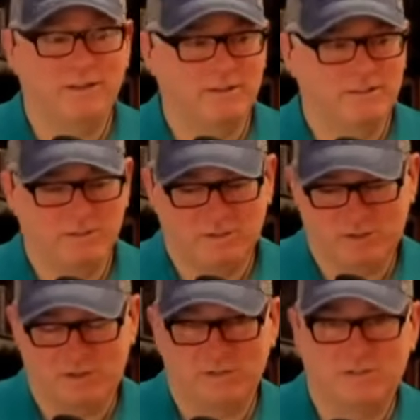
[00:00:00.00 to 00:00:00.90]
That's the
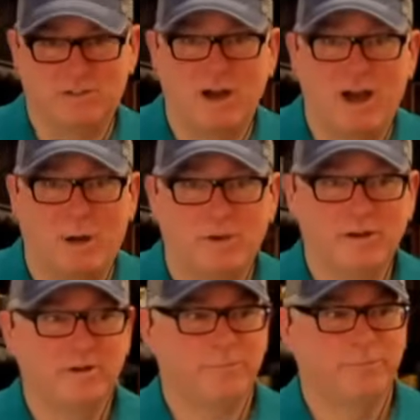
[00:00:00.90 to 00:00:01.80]
judge's job.
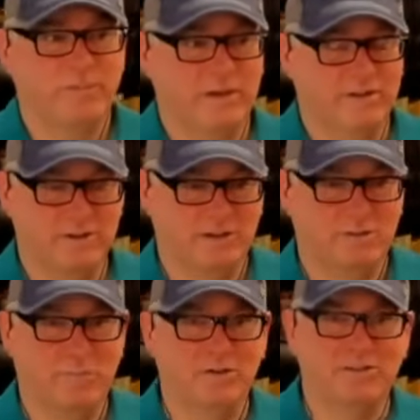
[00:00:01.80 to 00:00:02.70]
He's not
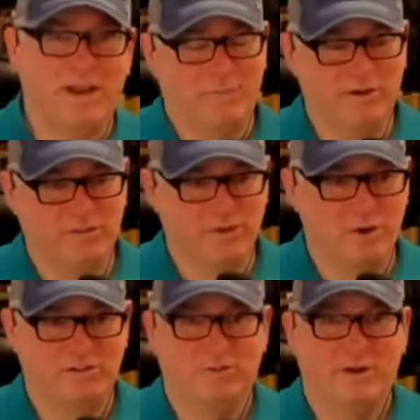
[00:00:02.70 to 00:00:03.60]
supposed to have any
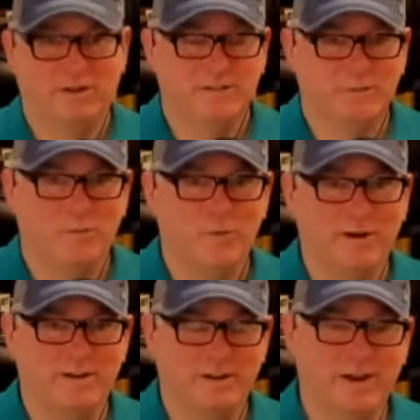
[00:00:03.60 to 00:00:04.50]
thoughts about this one
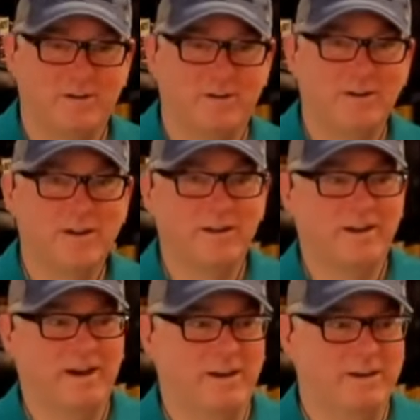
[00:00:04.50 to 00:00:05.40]
way or the other.
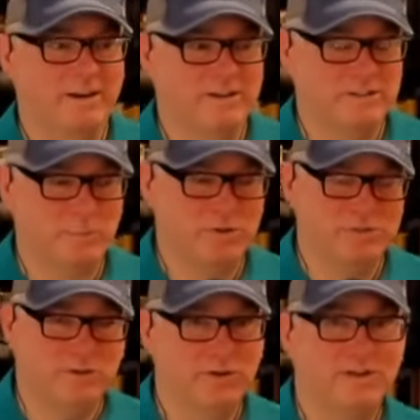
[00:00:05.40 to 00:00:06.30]
And it's supposed
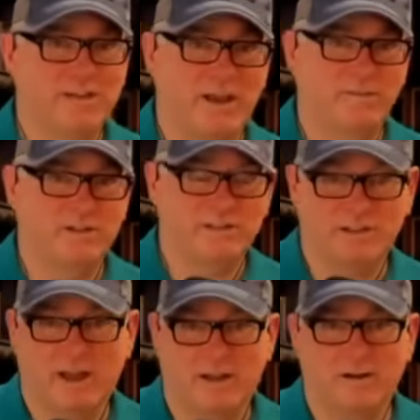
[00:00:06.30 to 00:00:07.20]
to look at the evidence
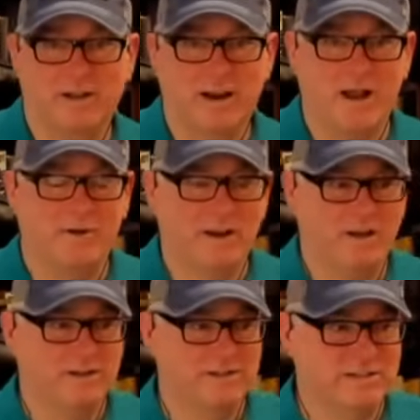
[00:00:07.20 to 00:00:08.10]
that got laid out
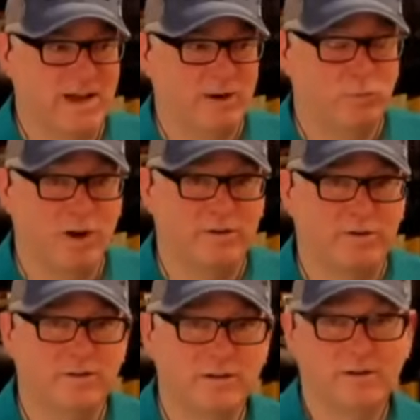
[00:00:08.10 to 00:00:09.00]
and decide
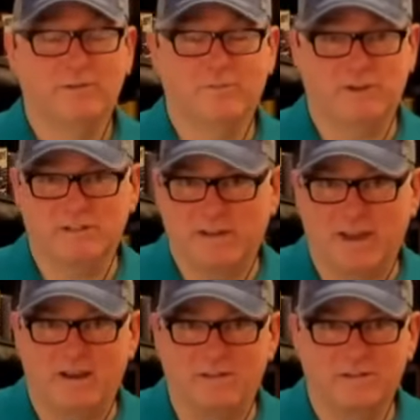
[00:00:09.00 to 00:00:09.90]
whether, for this
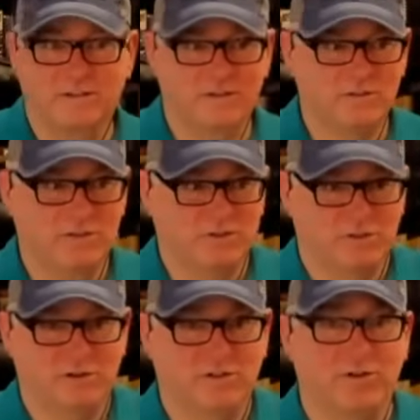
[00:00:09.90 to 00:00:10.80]
case, this
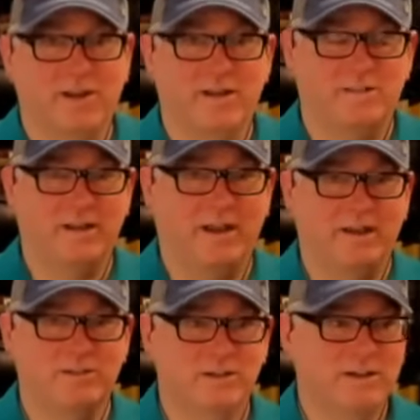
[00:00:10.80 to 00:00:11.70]
district attorney has
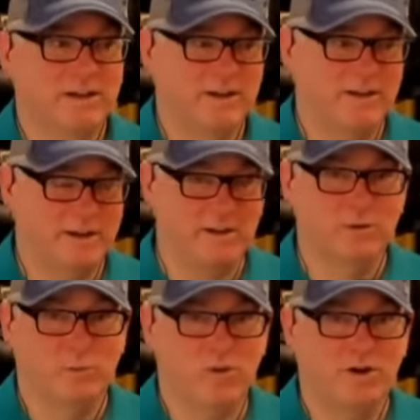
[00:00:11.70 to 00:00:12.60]
engaged in
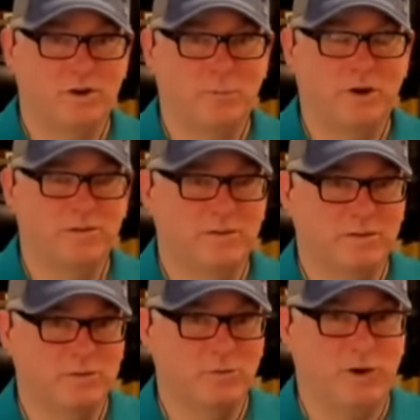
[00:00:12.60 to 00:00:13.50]
either one or both of
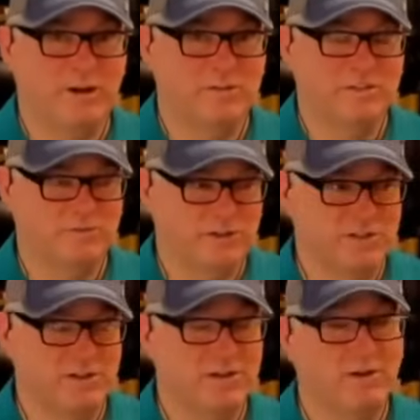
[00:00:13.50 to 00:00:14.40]
those grounds
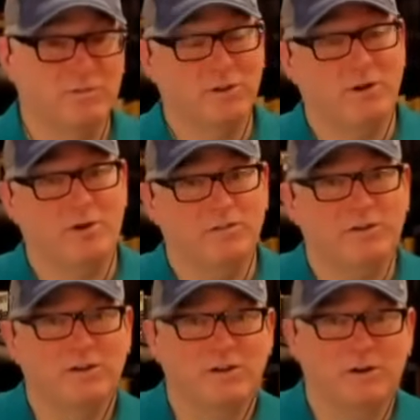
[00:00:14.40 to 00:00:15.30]
sufficient enough to cause
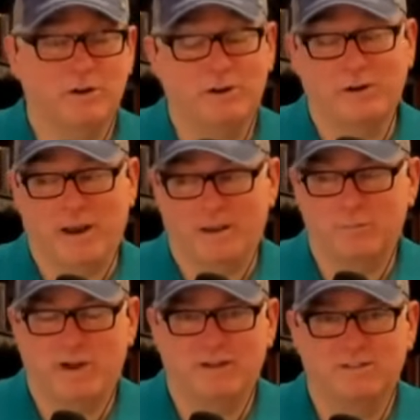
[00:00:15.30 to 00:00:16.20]
her, and
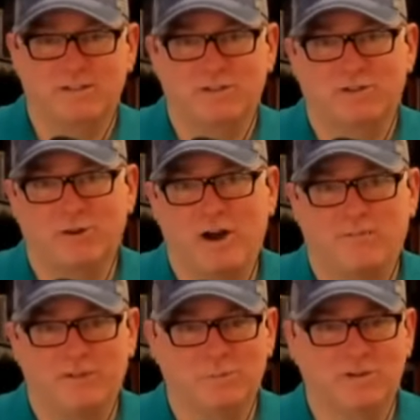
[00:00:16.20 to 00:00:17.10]
by extension, her
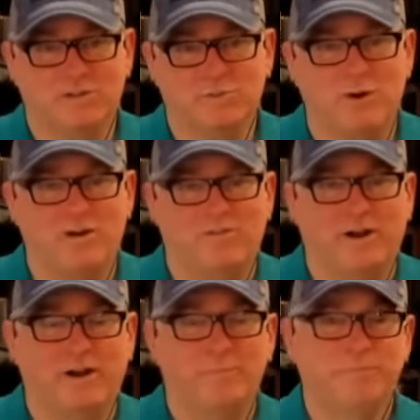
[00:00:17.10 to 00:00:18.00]
office, to be
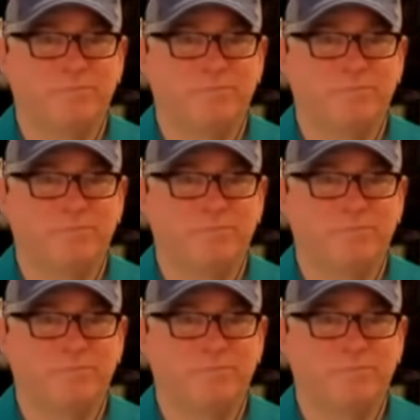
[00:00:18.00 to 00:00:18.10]
disqualified.